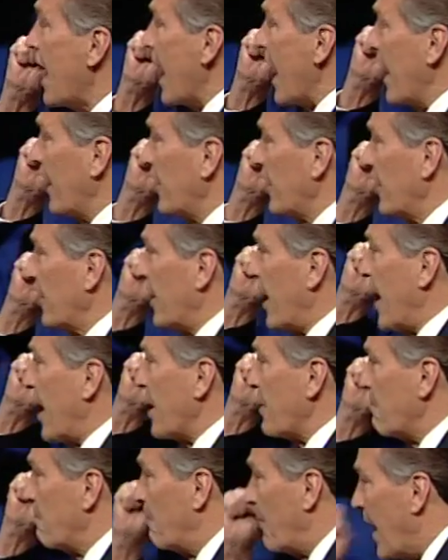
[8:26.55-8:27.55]
And in
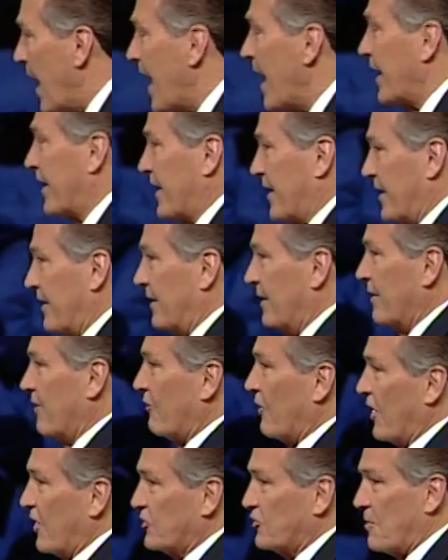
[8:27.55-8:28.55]
a body,
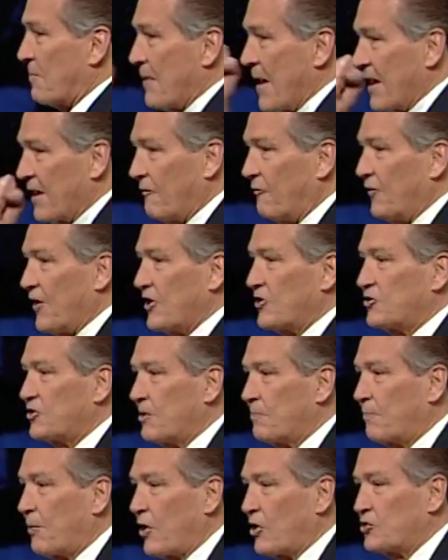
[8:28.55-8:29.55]
there is a
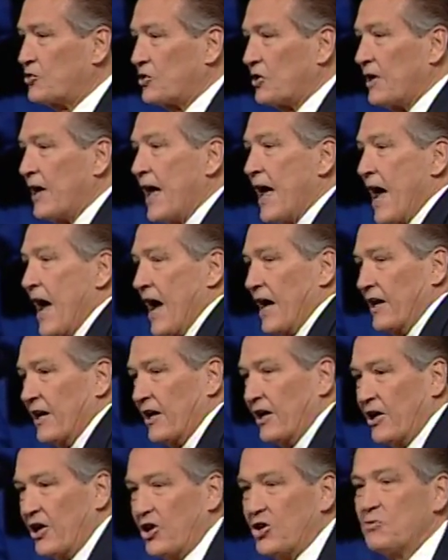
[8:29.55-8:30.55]
manifested person, and
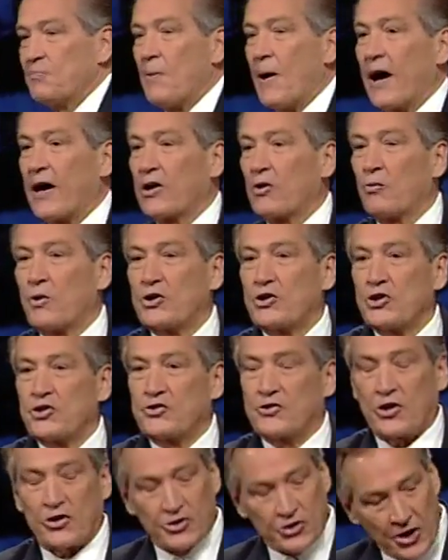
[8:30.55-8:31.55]
in his body, which
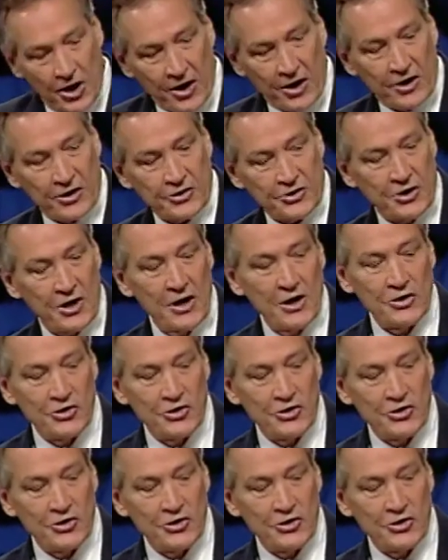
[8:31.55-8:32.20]
is the church,